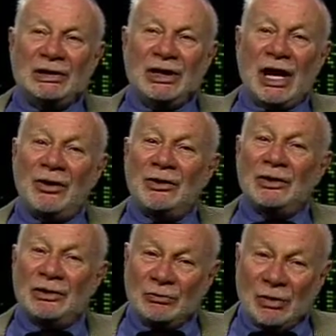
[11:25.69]
the
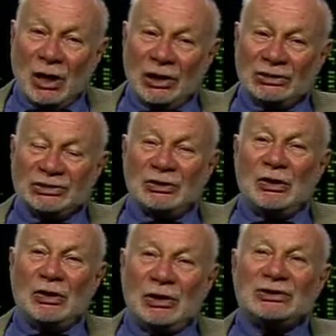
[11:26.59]
other Marx
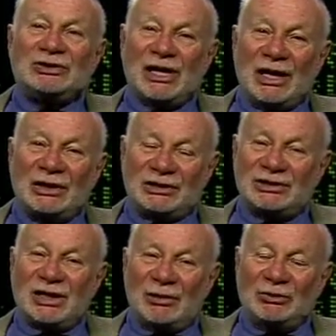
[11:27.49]
uh, said at the
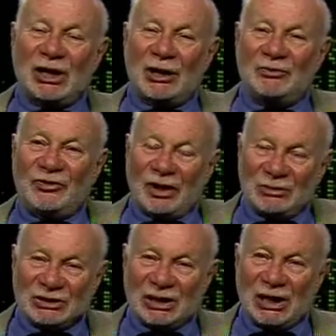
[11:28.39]
same time,
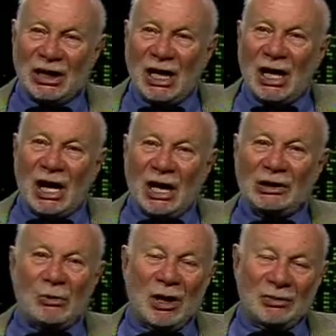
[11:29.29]
famously, "I
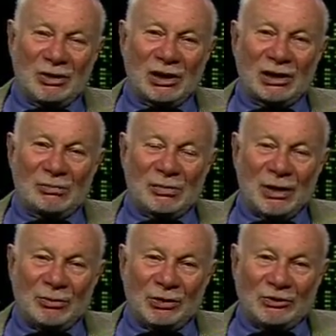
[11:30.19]
don't want to be a
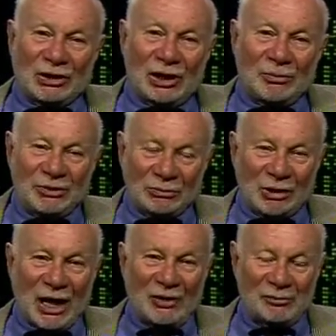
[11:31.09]
member of a club that
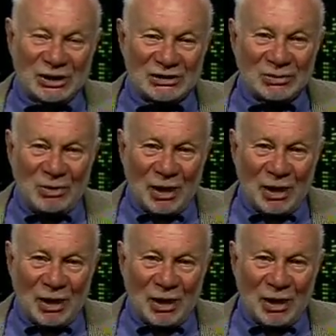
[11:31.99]
would have me as a